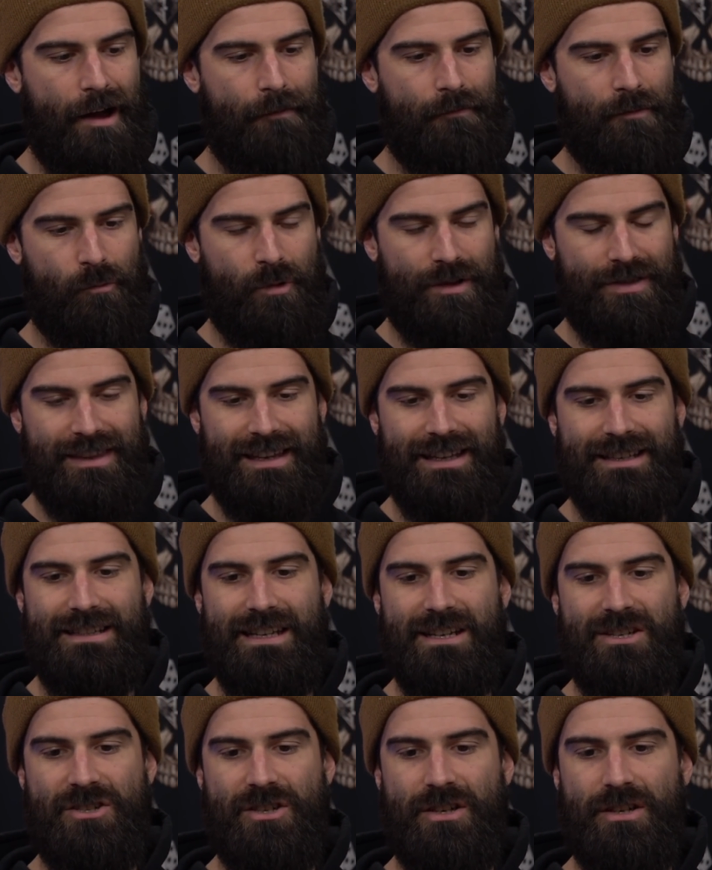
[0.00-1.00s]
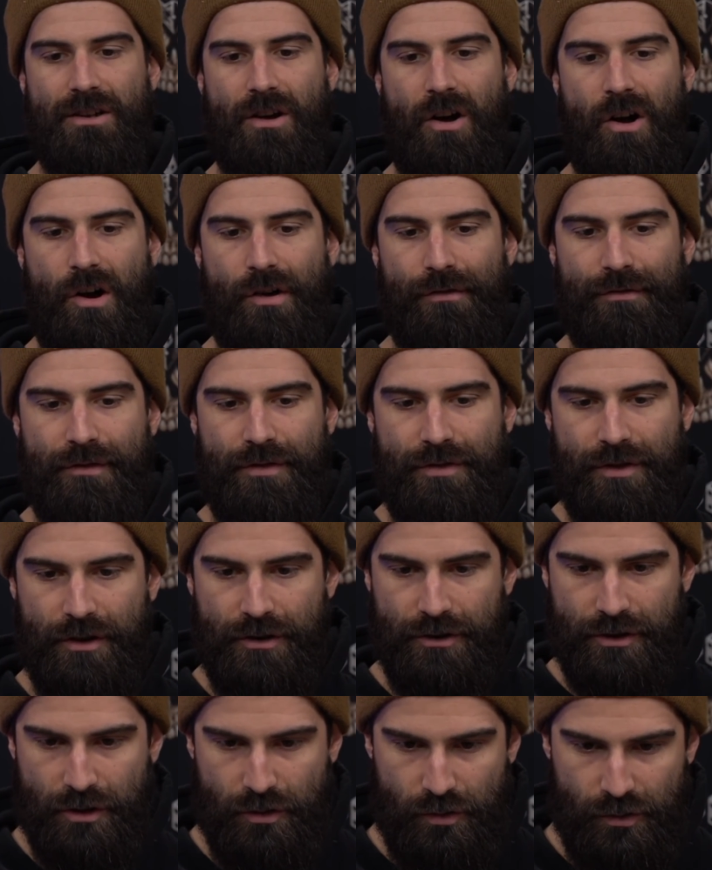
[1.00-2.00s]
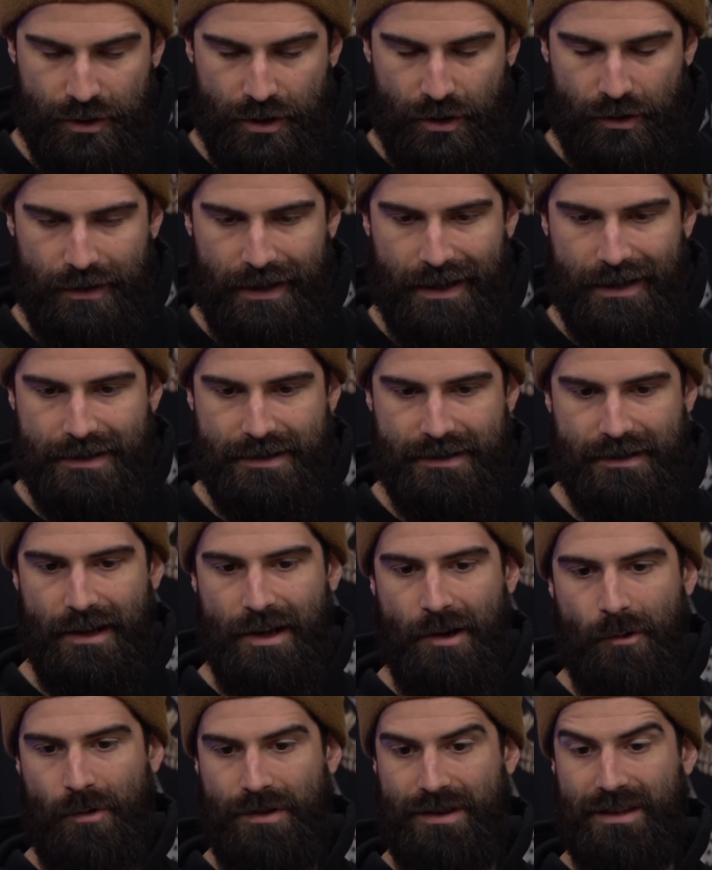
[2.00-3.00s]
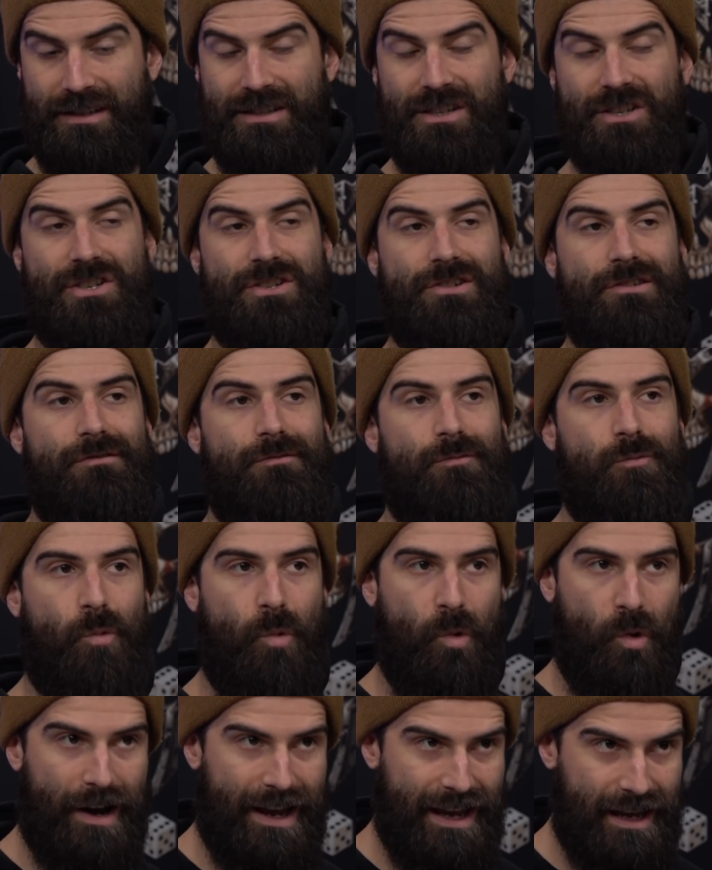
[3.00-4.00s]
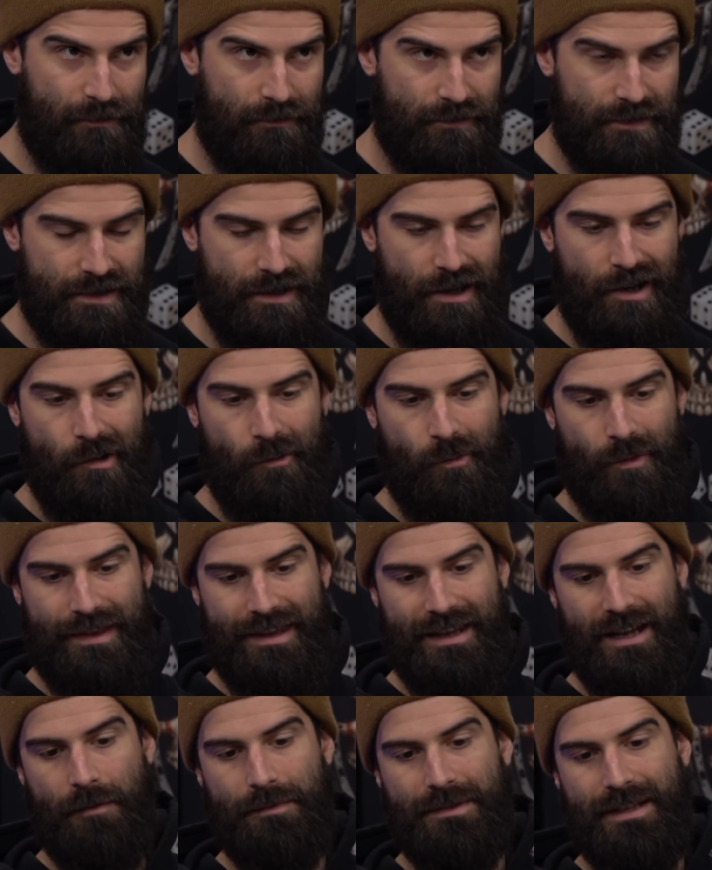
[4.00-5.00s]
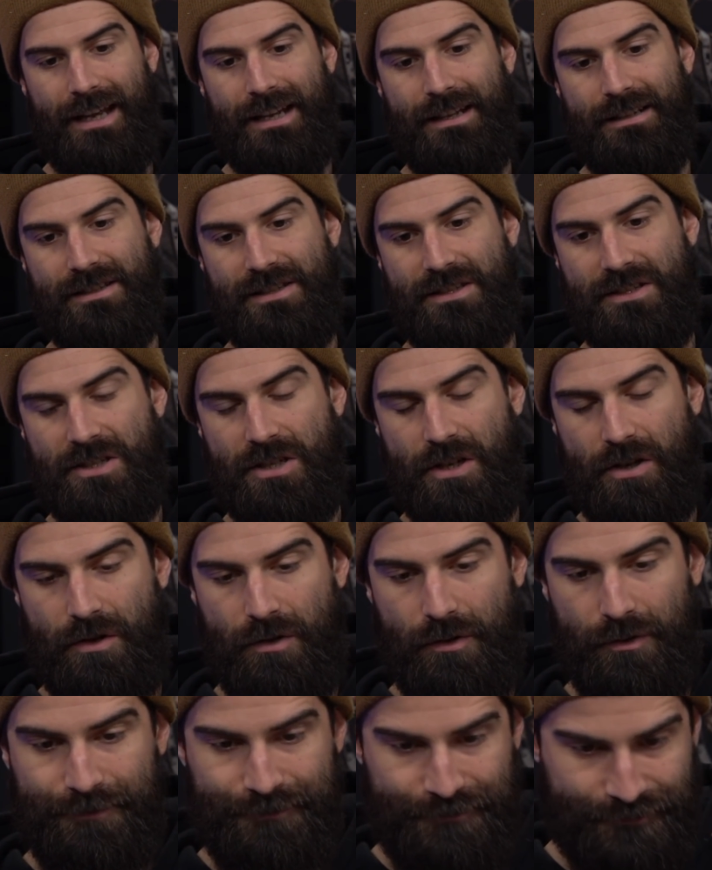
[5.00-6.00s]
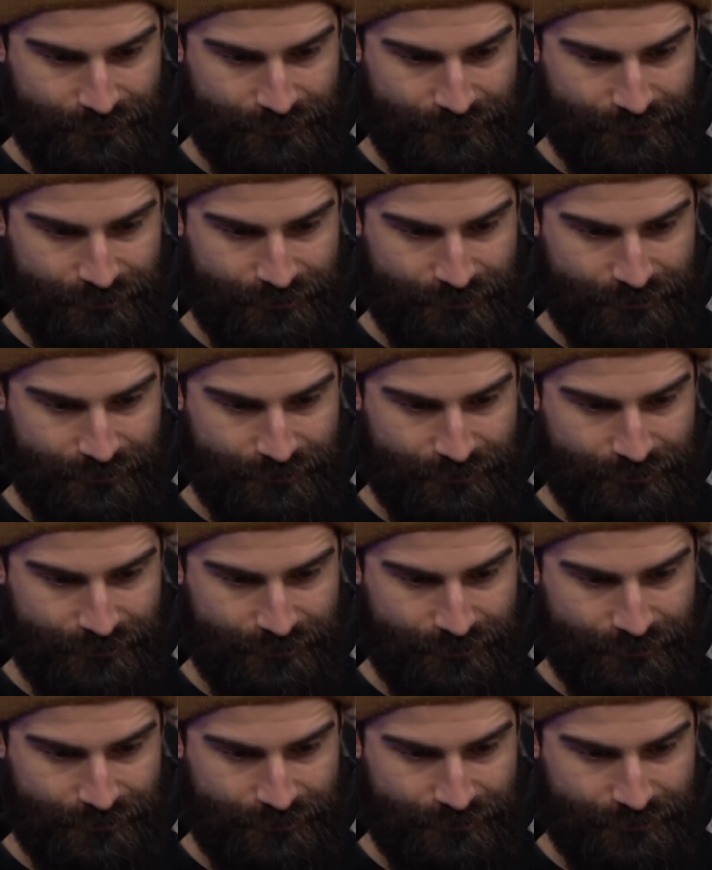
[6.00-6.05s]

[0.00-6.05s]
with the addition of the new units, with the addition of war hymns, with the updates to